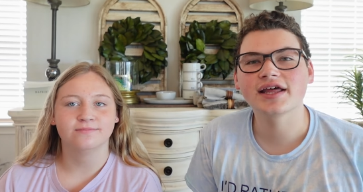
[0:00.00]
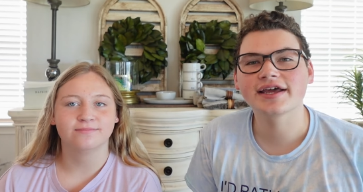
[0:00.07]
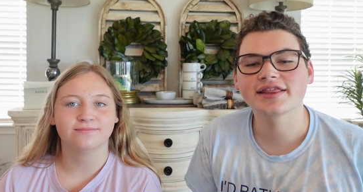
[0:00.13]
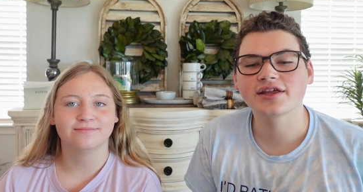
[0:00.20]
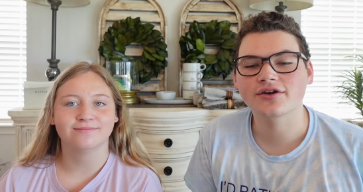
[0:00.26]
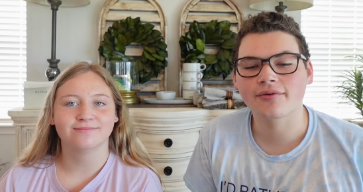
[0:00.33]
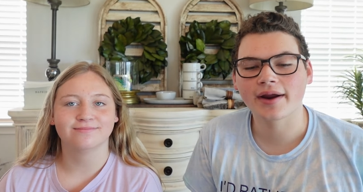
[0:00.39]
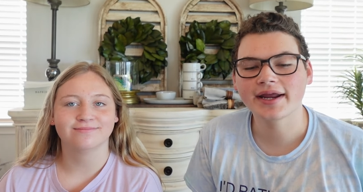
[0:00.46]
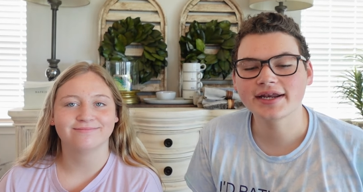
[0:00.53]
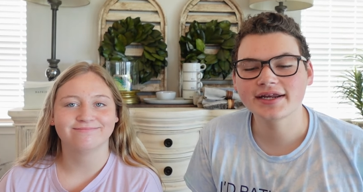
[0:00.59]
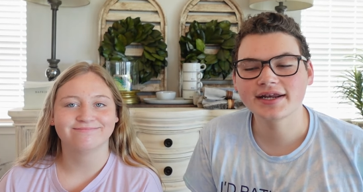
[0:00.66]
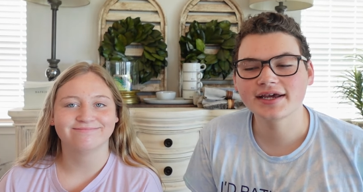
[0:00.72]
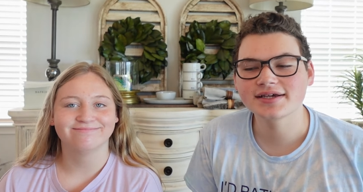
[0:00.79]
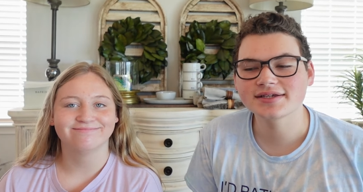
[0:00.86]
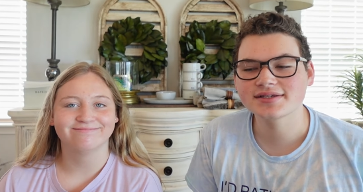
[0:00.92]
Speaker 1: like the
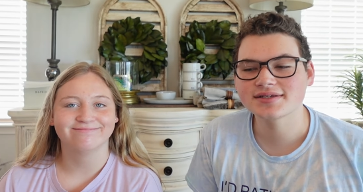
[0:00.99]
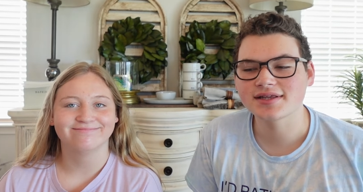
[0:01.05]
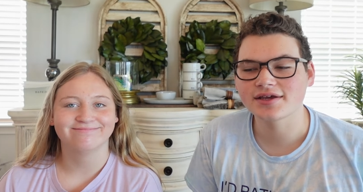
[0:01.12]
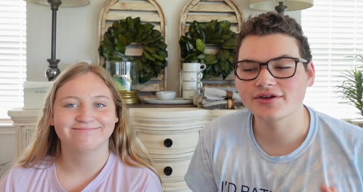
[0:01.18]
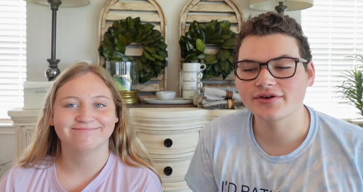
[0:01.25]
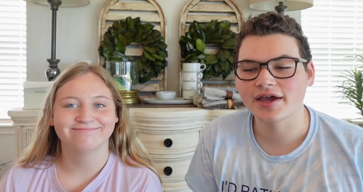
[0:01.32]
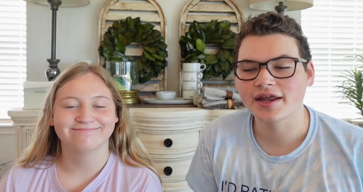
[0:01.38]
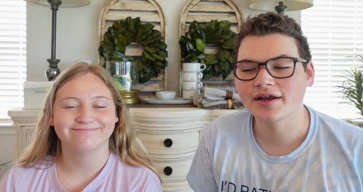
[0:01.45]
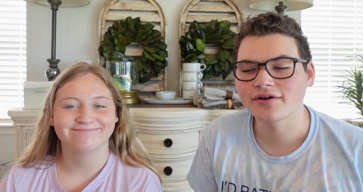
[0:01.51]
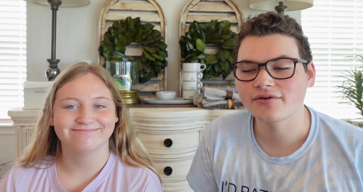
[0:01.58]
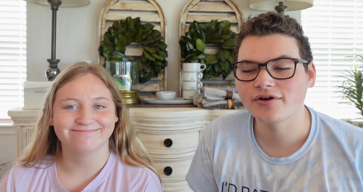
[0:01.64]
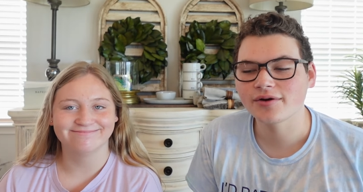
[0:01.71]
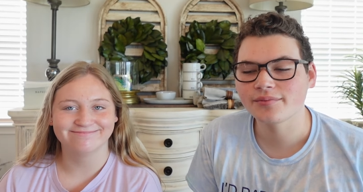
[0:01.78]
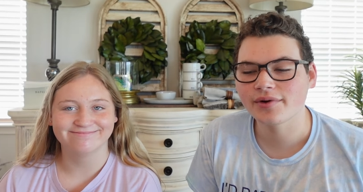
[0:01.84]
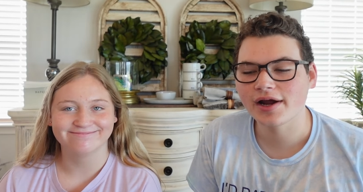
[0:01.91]
graininess that you get in
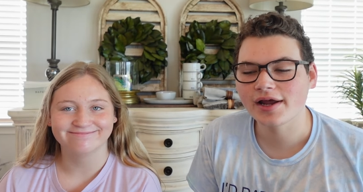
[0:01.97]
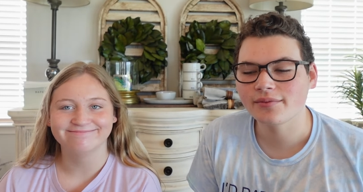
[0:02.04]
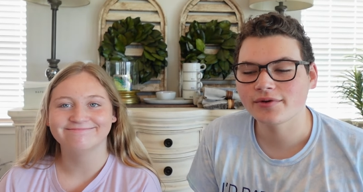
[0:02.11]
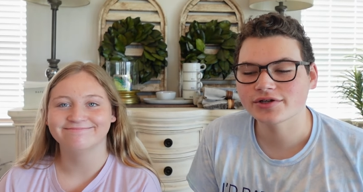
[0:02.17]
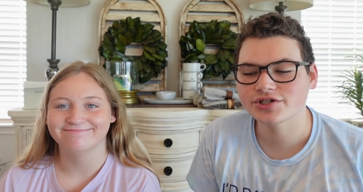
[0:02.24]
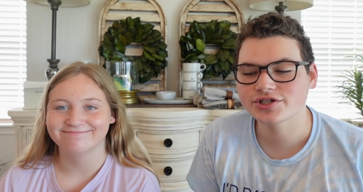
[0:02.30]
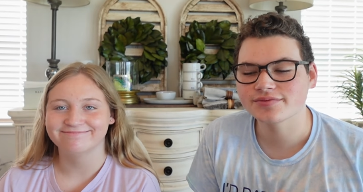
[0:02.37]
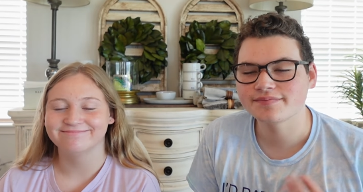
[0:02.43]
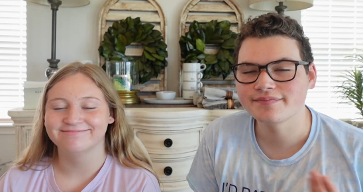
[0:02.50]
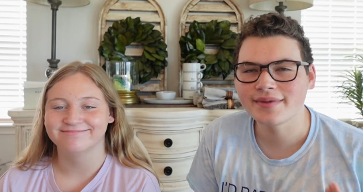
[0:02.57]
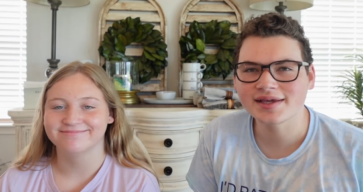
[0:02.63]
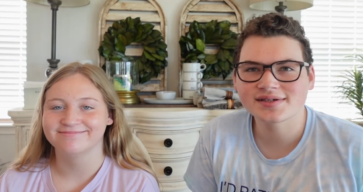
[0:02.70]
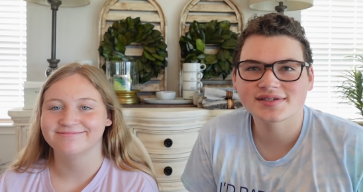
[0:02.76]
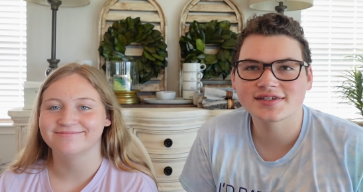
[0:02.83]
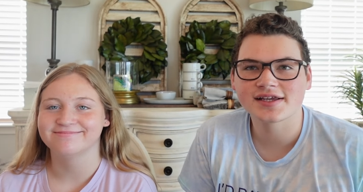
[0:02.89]
cornbread, which
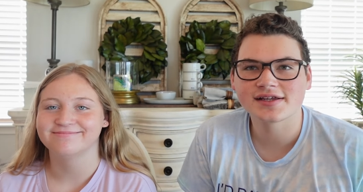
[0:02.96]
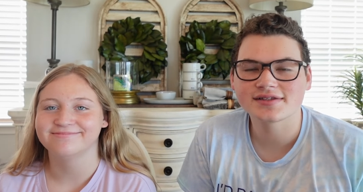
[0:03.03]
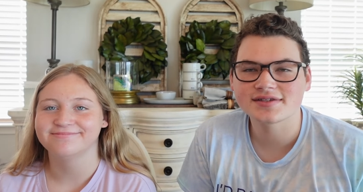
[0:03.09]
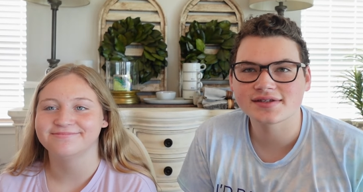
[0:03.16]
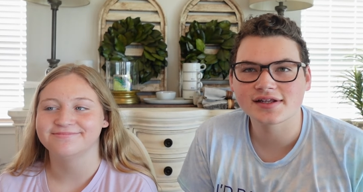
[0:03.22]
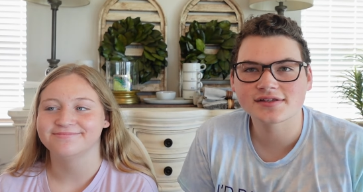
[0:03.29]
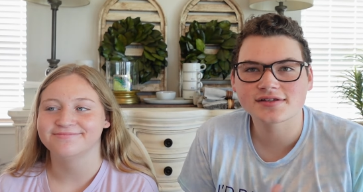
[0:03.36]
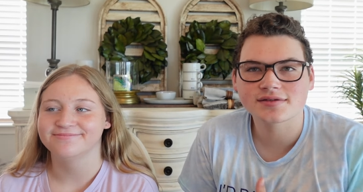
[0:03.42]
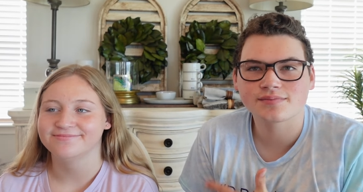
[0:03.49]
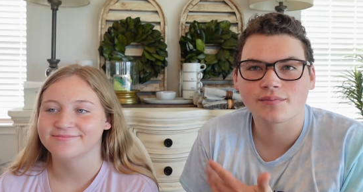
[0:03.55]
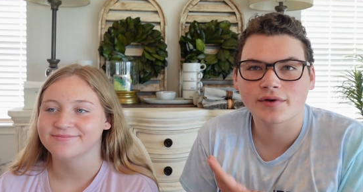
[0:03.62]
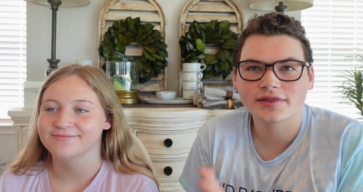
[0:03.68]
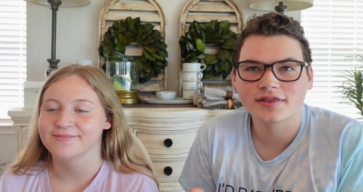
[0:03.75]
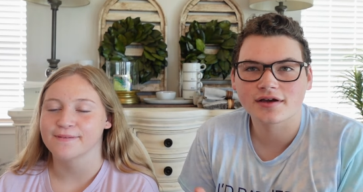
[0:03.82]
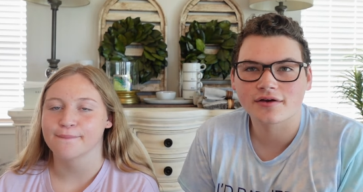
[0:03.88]
makes sense. That's
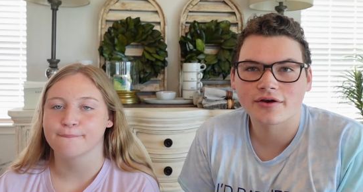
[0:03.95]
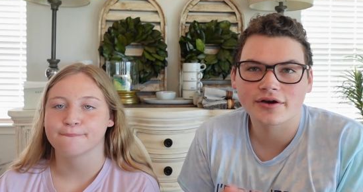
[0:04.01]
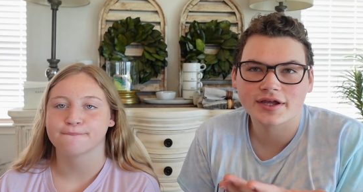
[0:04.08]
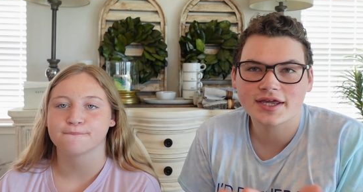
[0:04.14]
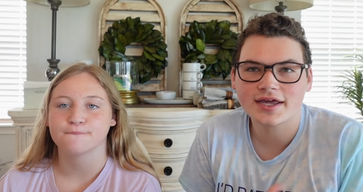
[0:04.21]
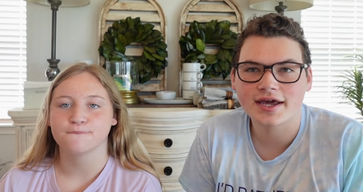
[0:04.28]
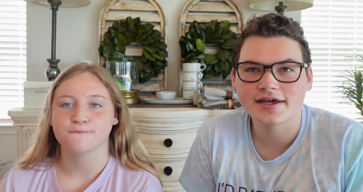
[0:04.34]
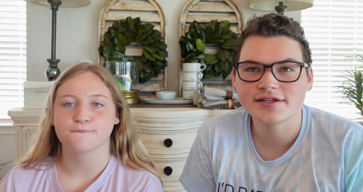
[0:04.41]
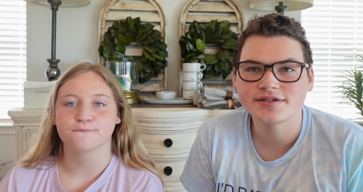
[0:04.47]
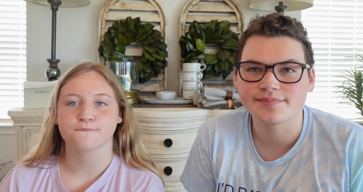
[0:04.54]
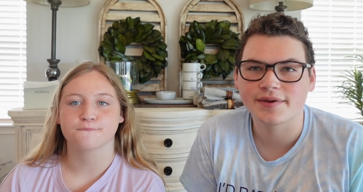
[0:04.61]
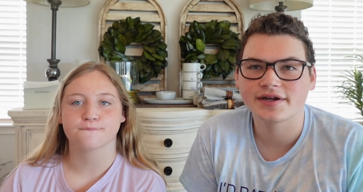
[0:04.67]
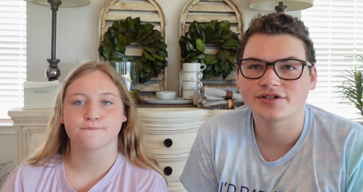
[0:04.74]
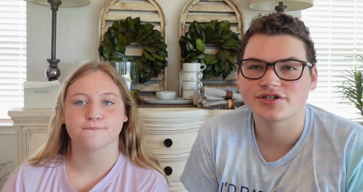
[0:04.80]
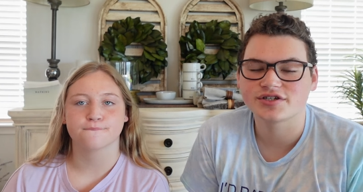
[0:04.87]
what the cookie is,
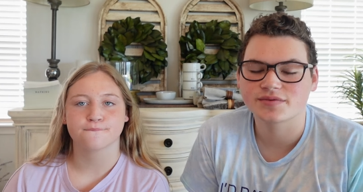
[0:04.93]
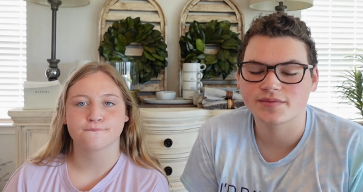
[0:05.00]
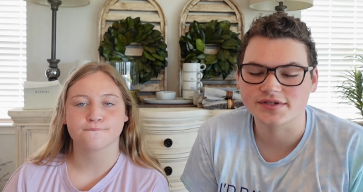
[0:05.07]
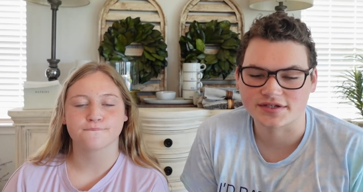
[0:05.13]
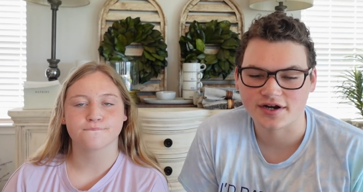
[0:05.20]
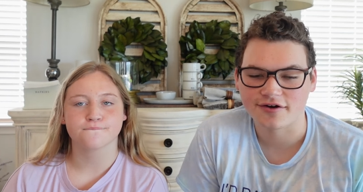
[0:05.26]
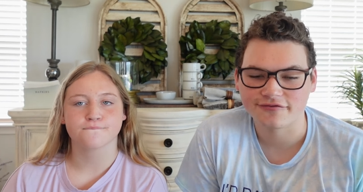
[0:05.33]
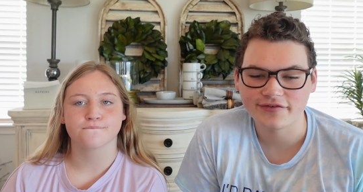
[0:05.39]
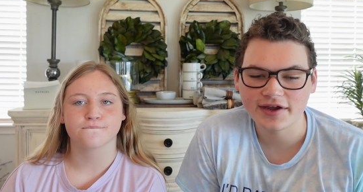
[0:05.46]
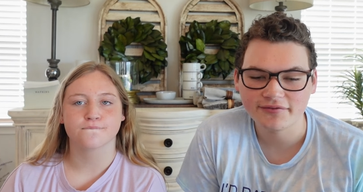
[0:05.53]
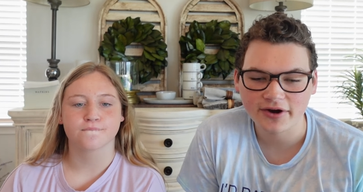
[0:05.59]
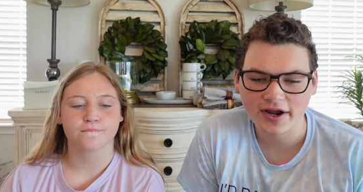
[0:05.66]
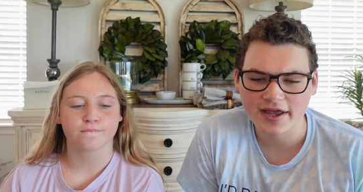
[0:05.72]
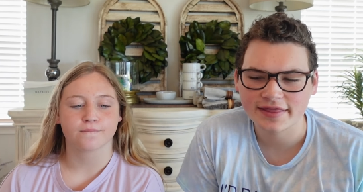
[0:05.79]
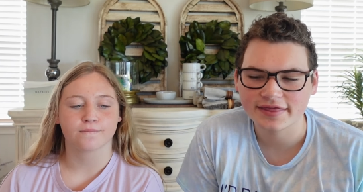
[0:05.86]
but it just wasn't our
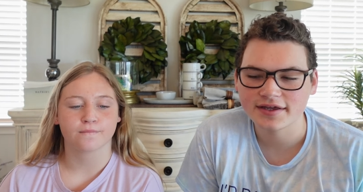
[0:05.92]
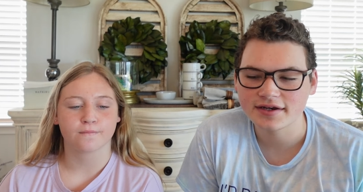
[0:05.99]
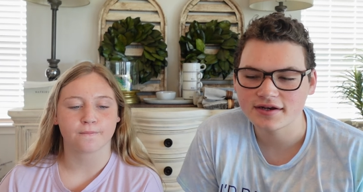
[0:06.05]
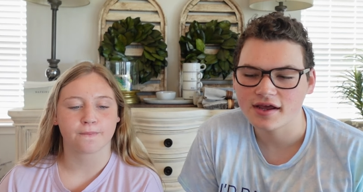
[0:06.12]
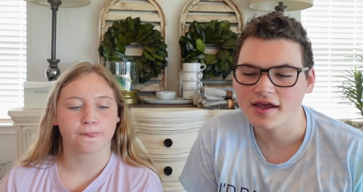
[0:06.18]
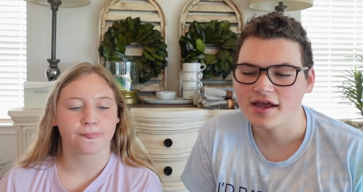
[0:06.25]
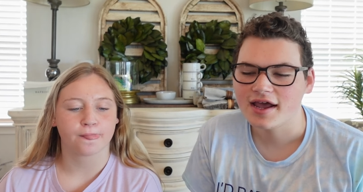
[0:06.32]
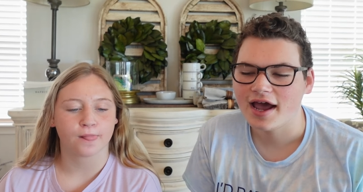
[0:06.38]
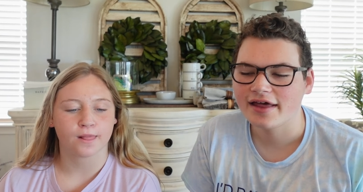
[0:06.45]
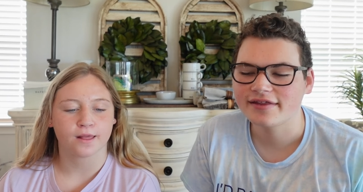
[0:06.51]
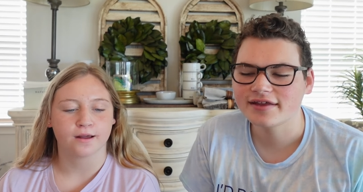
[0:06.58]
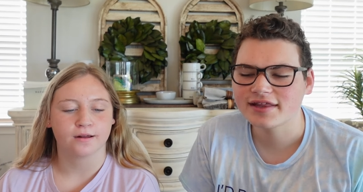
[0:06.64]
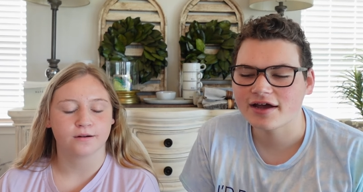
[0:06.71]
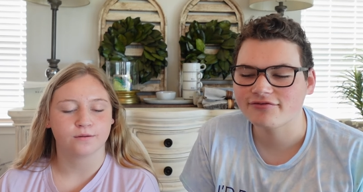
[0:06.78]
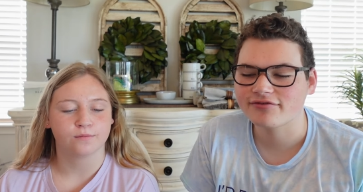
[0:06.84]
favorite. And then I
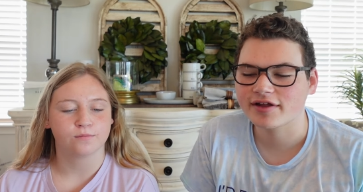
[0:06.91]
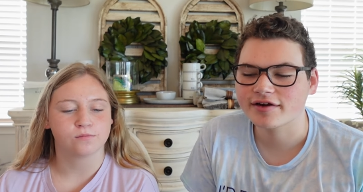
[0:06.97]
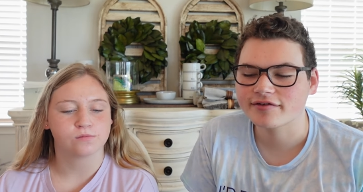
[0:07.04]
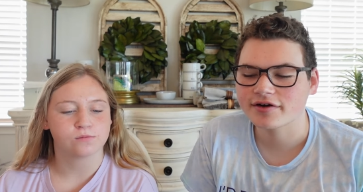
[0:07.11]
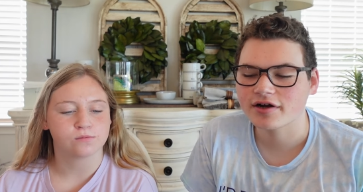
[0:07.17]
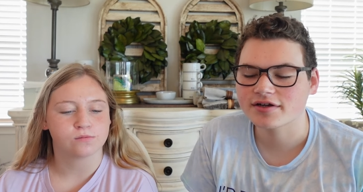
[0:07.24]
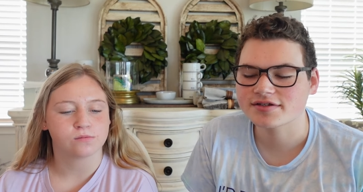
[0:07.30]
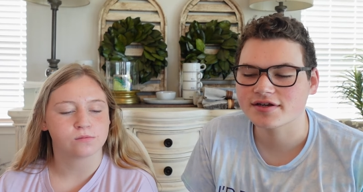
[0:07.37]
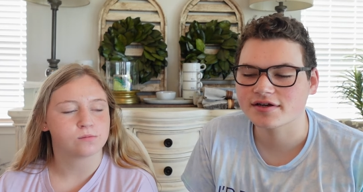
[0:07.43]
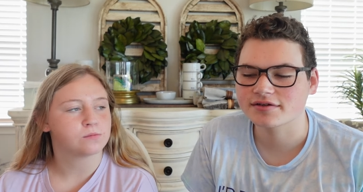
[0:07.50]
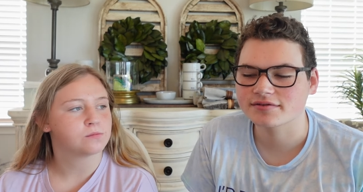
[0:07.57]
think that flavor also